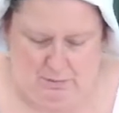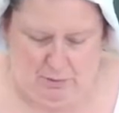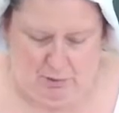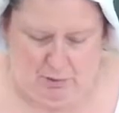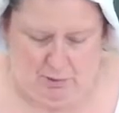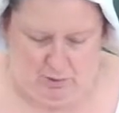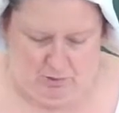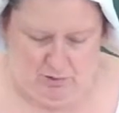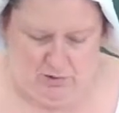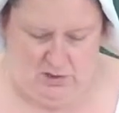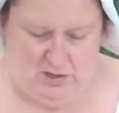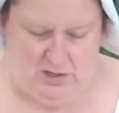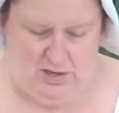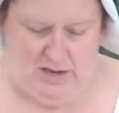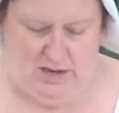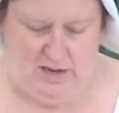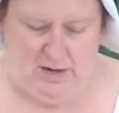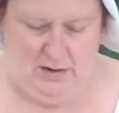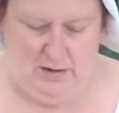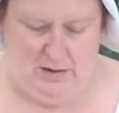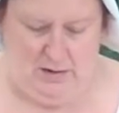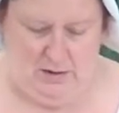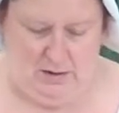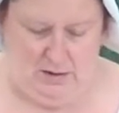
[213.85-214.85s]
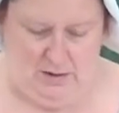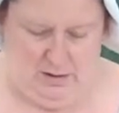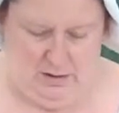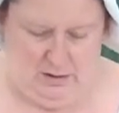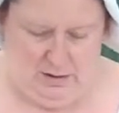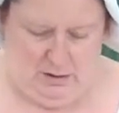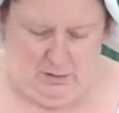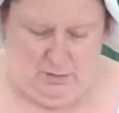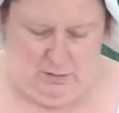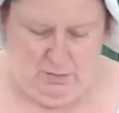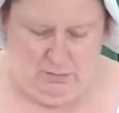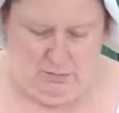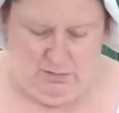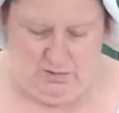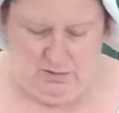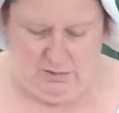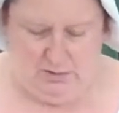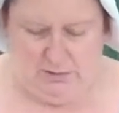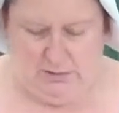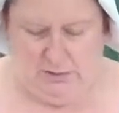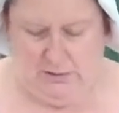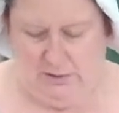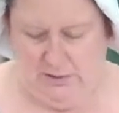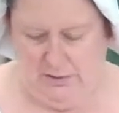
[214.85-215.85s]
pot there. Oops,
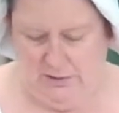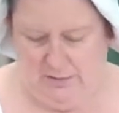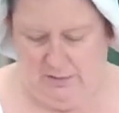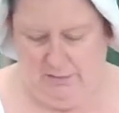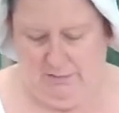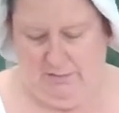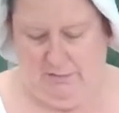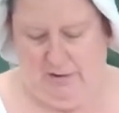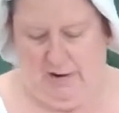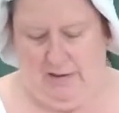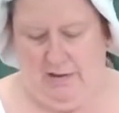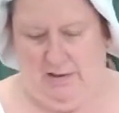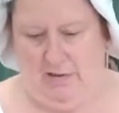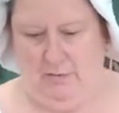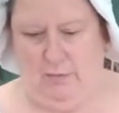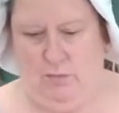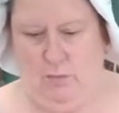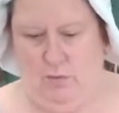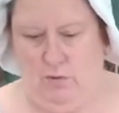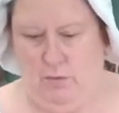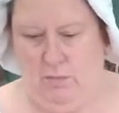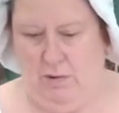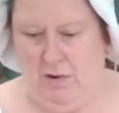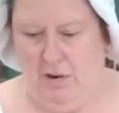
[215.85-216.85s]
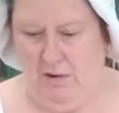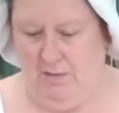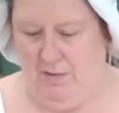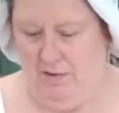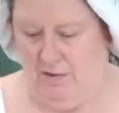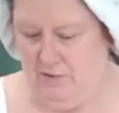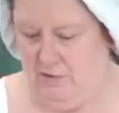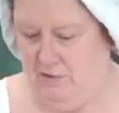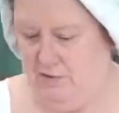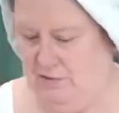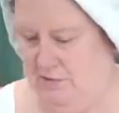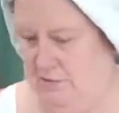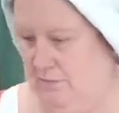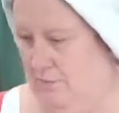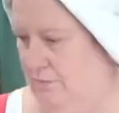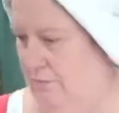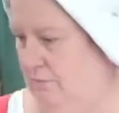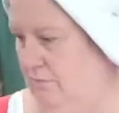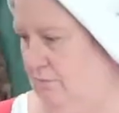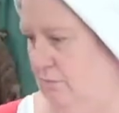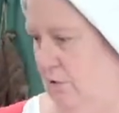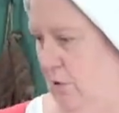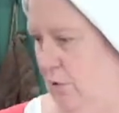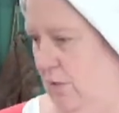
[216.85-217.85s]
oh, right, that's falling apart.
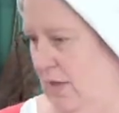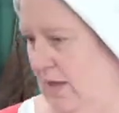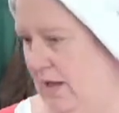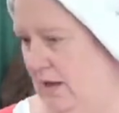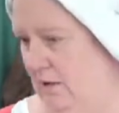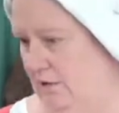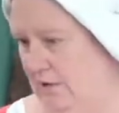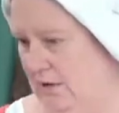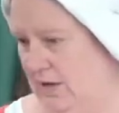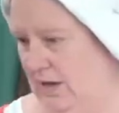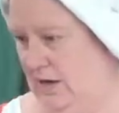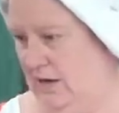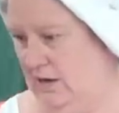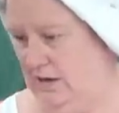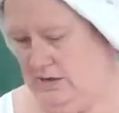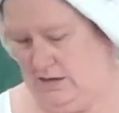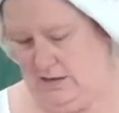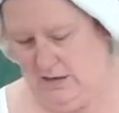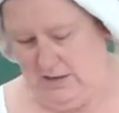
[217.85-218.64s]
Let's roll that out again.